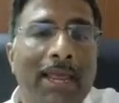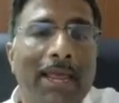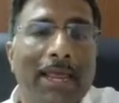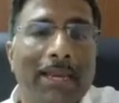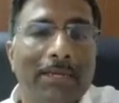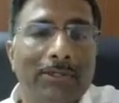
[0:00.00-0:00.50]

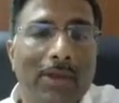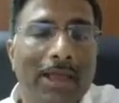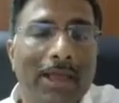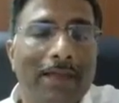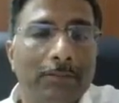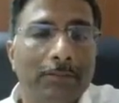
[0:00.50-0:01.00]
And so I
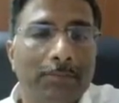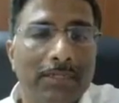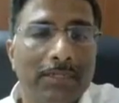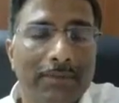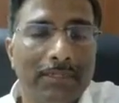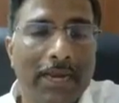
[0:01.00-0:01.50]
have a
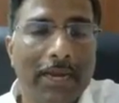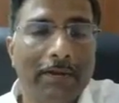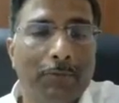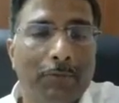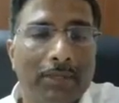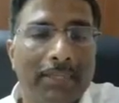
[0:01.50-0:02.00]
specific
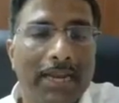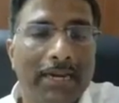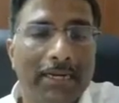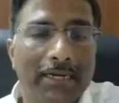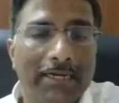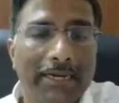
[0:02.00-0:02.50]
slide for
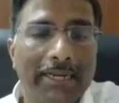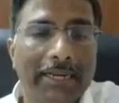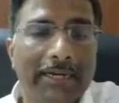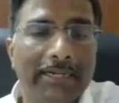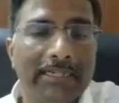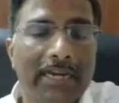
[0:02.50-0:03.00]
that, a
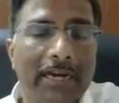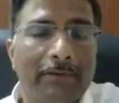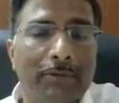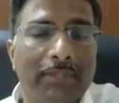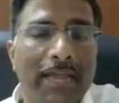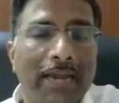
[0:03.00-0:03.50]
dedicated slide
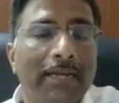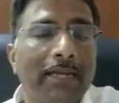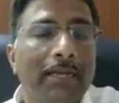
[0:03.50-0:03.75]
for that.